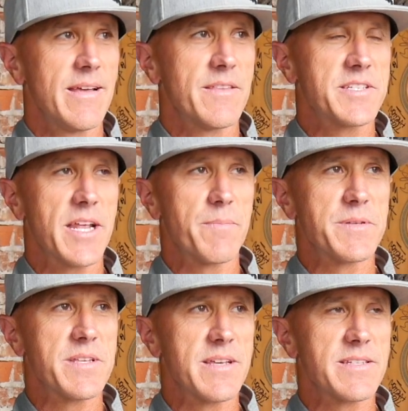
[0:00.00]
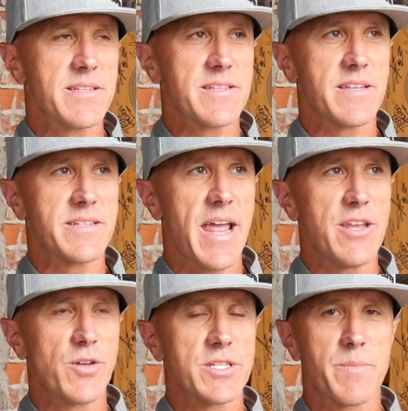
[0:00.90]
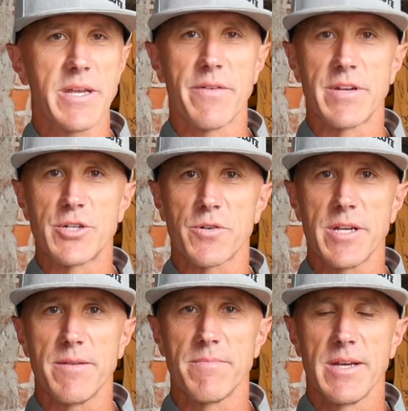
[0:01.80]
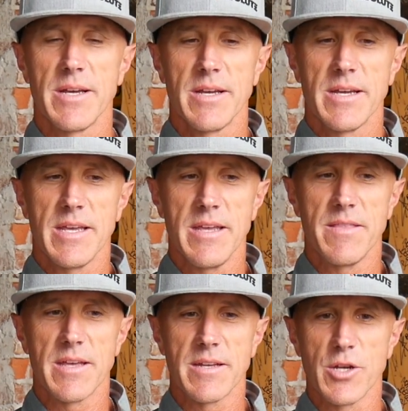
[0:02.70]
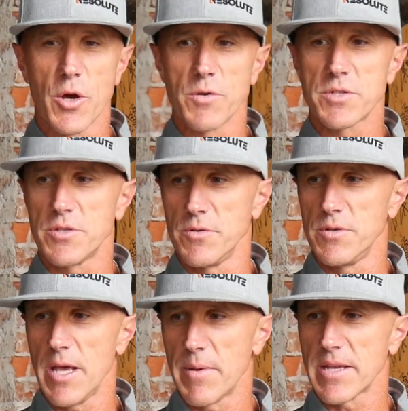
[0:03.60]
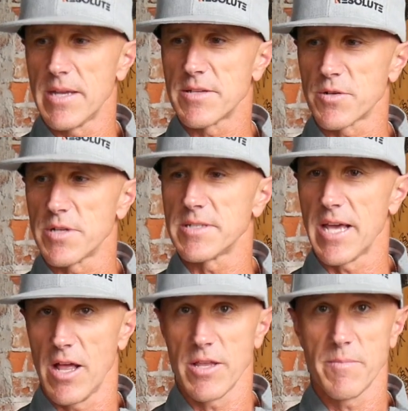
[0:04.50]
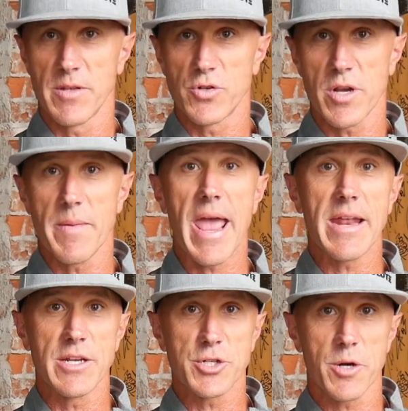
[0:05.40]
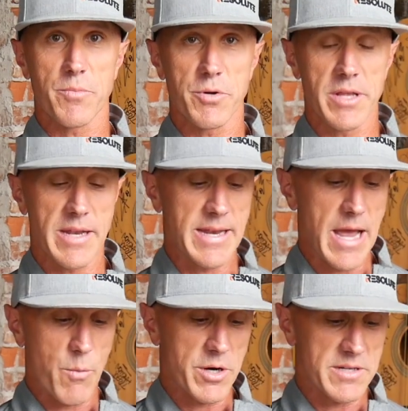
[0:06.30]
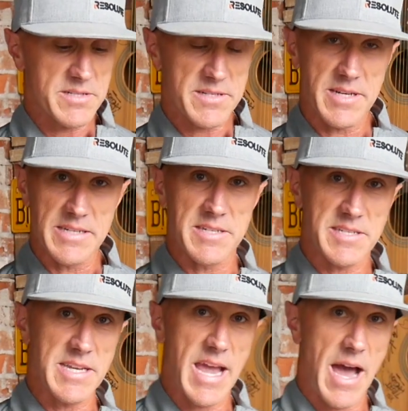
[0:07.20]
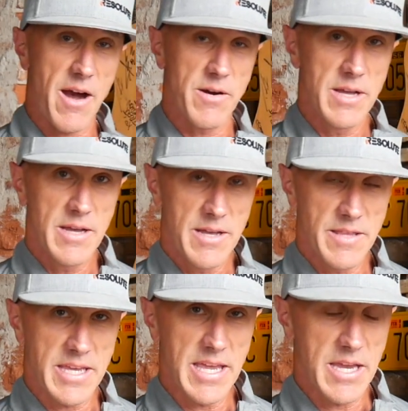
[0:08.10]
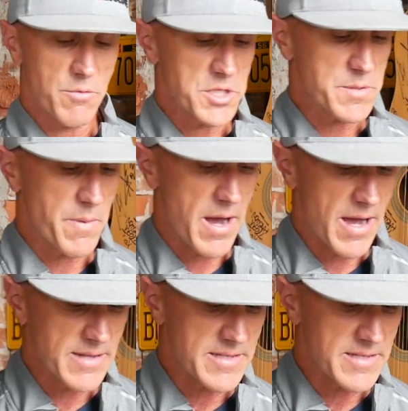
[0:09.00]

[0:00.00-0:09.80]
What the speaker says: The setup is this, is that Daniel has been given a dream. He then goes to Nebuchadnezzar to tell him the dream and interpret it. And now we're going to get to see how the king responds.